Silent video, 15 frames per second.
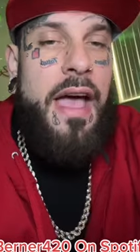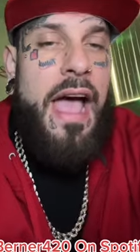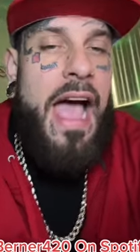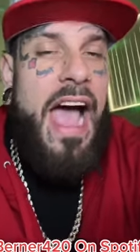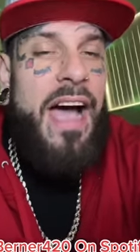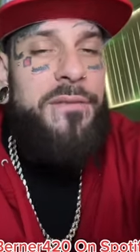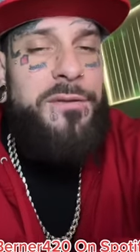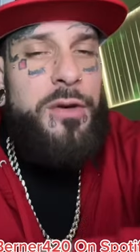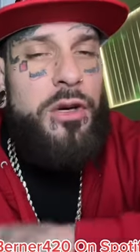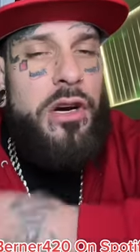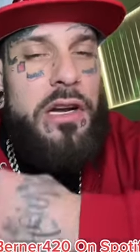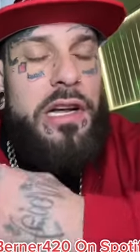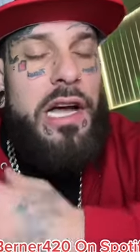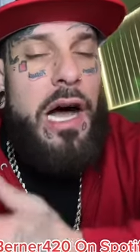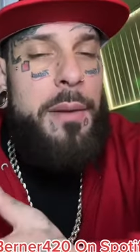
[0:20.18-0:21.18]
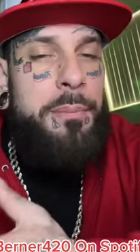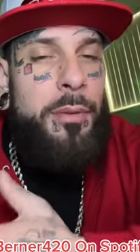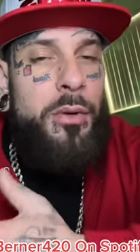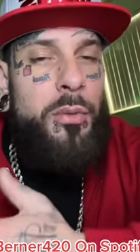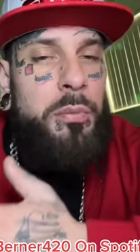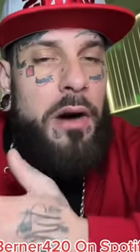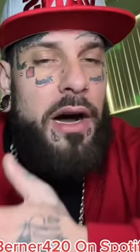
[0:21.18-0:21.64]
After a
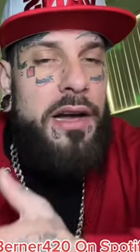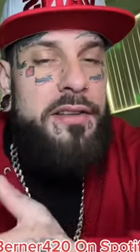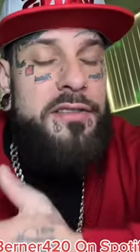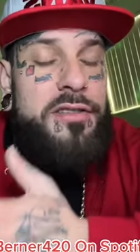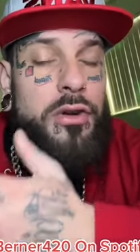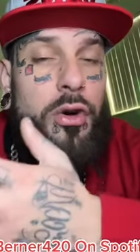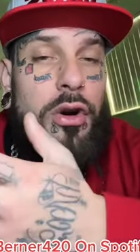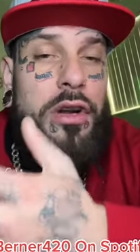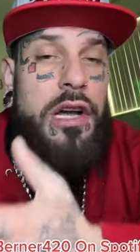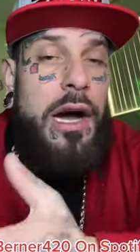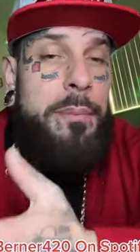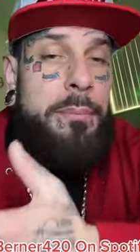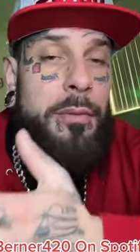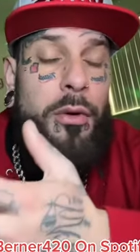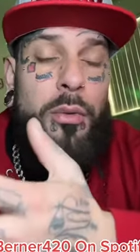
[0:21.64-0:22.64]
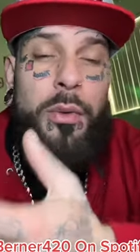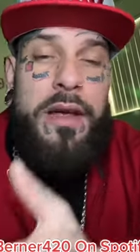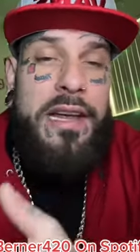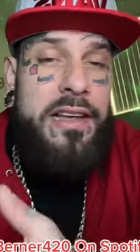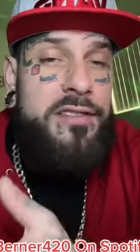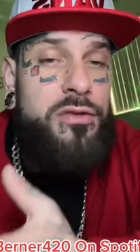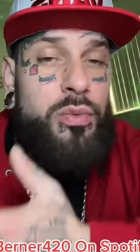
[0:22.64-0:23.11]
couple months or couple
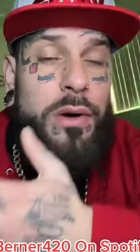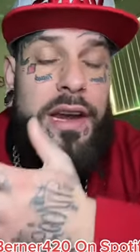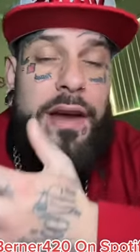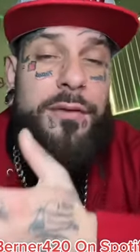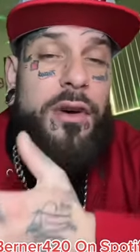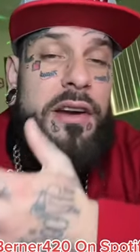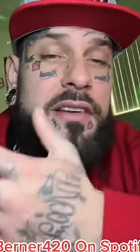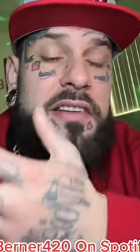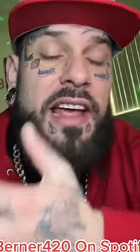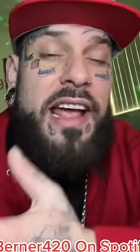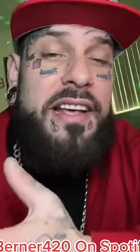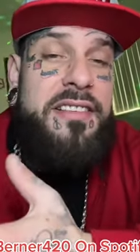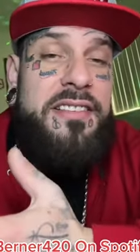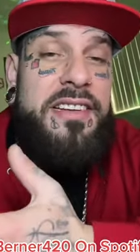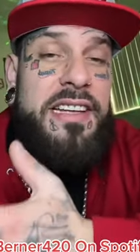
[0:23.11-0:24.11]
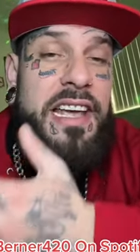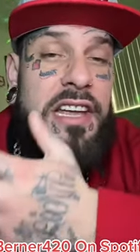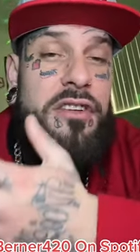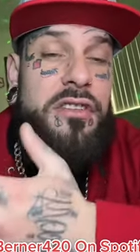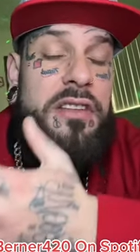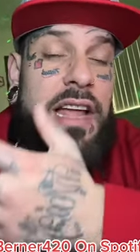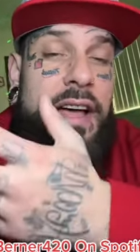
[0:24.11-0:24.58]
weeks, whatever it takes to get
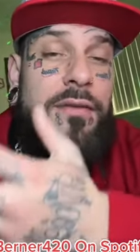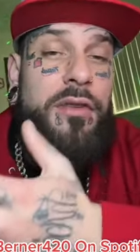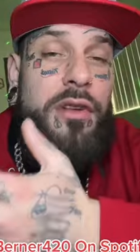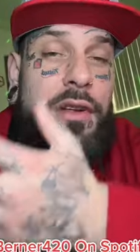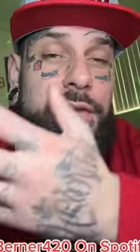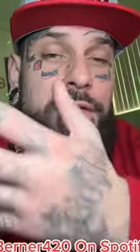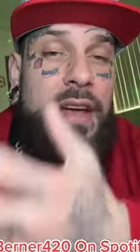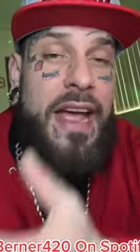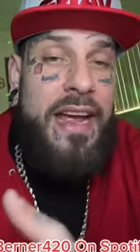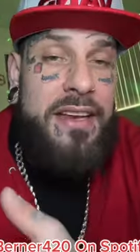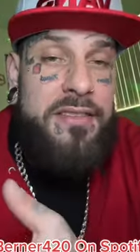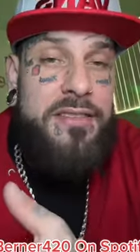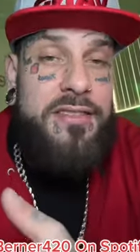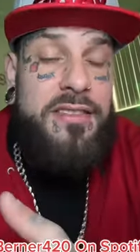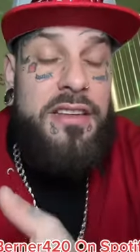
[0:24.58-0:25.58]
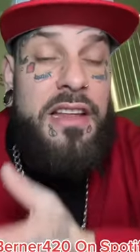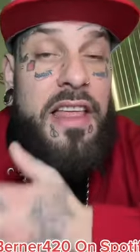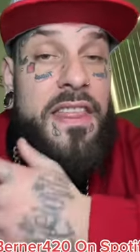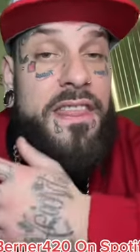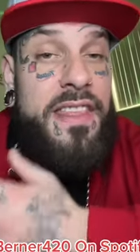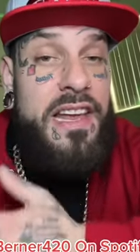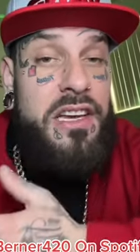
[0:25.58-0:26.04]
your level advanced,
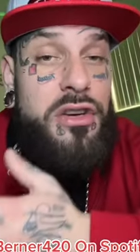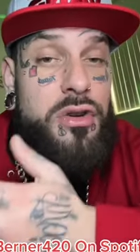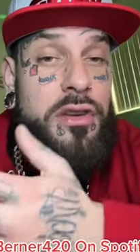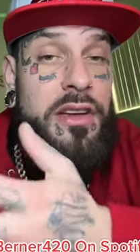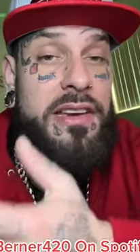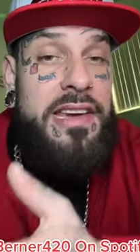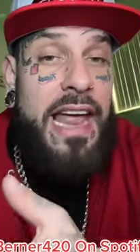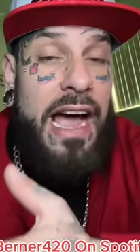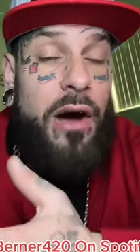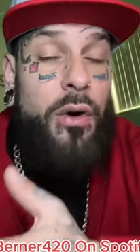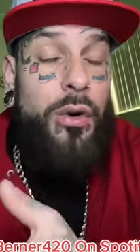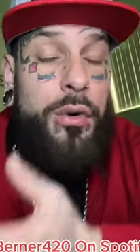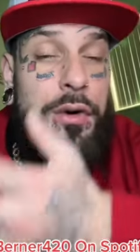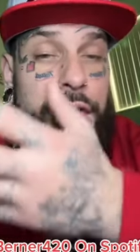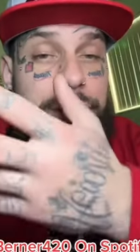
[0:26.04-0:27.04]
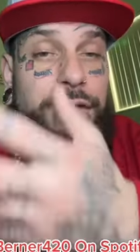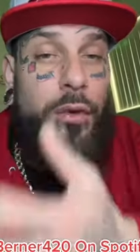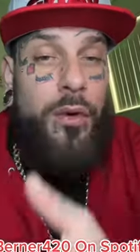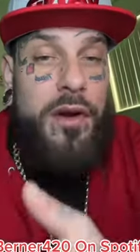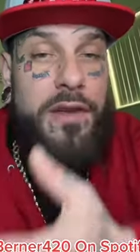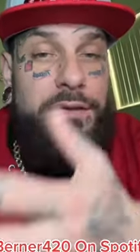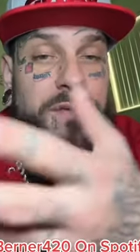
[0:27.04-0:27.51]
then you can now order
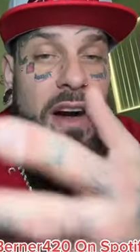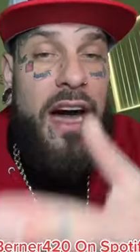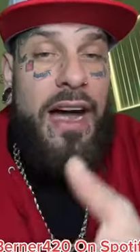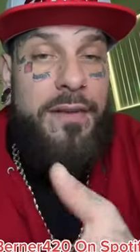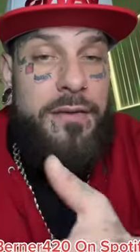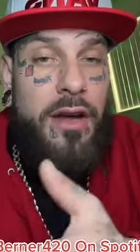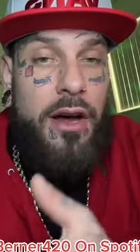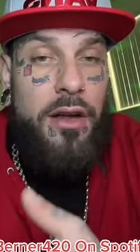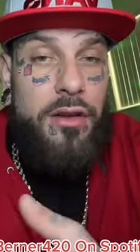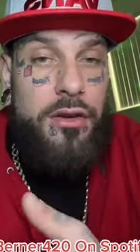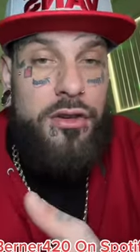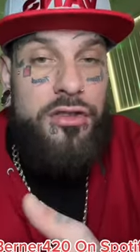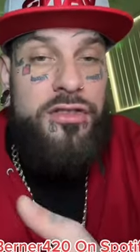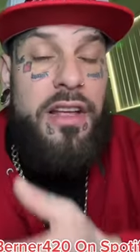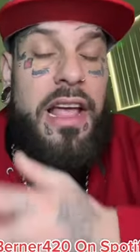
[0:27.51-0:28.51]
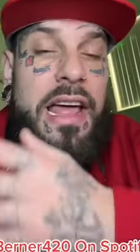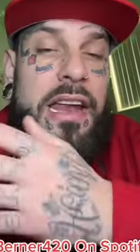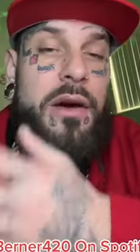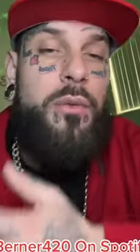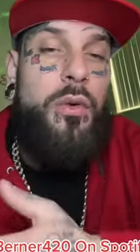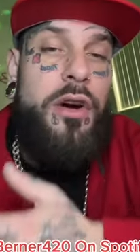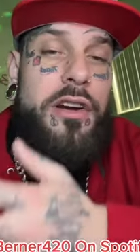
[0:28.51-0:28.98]
$45, and
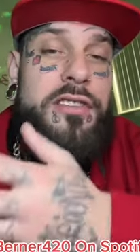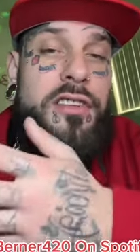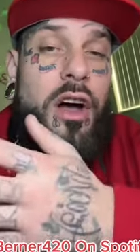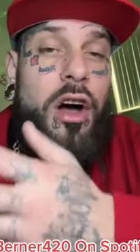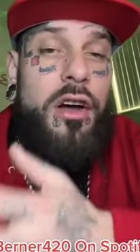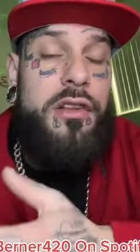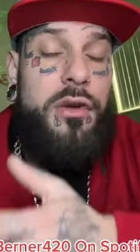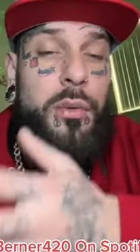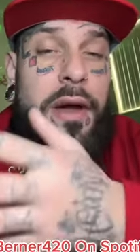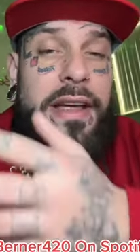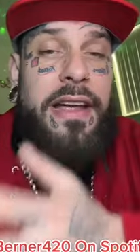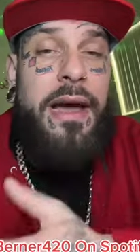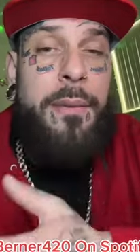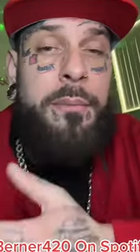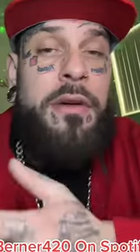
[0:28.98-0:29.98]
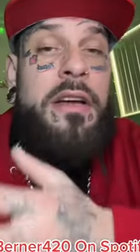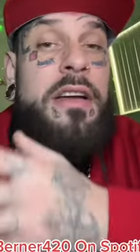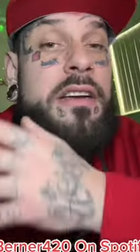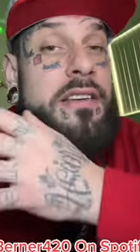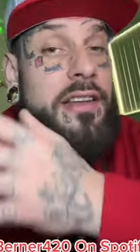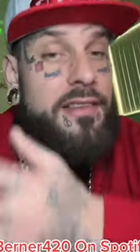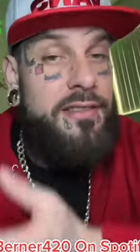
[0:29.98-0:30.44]
it works all the way up
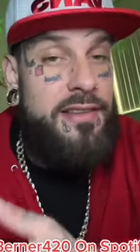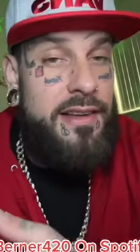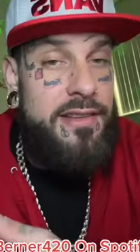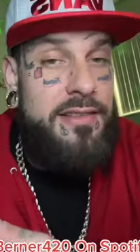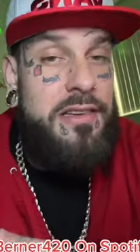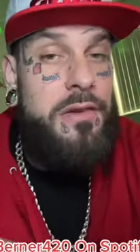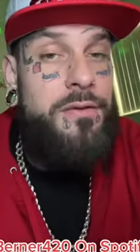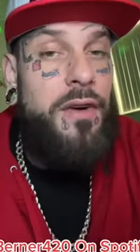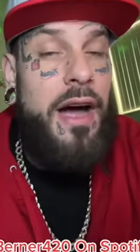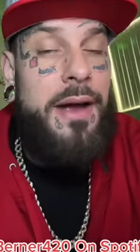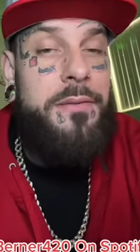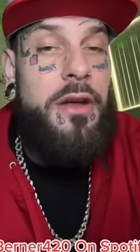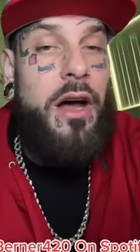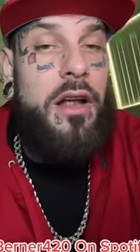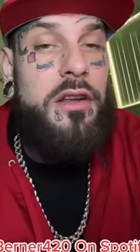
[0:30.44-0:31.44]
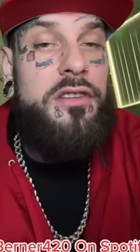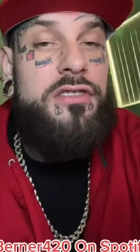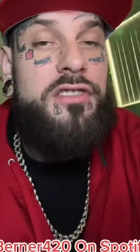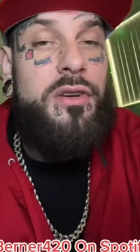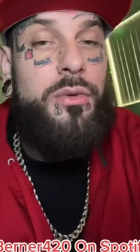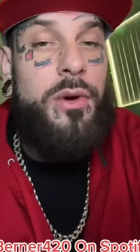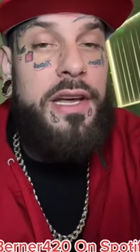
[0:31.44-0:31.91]
to
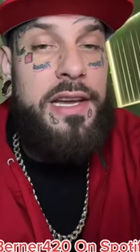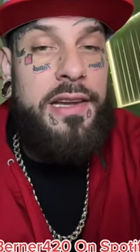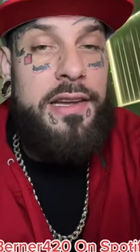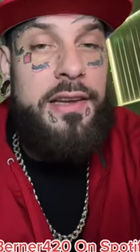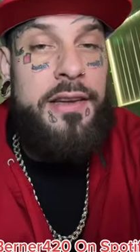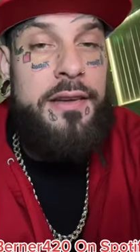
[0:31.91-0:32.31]
$65 a week.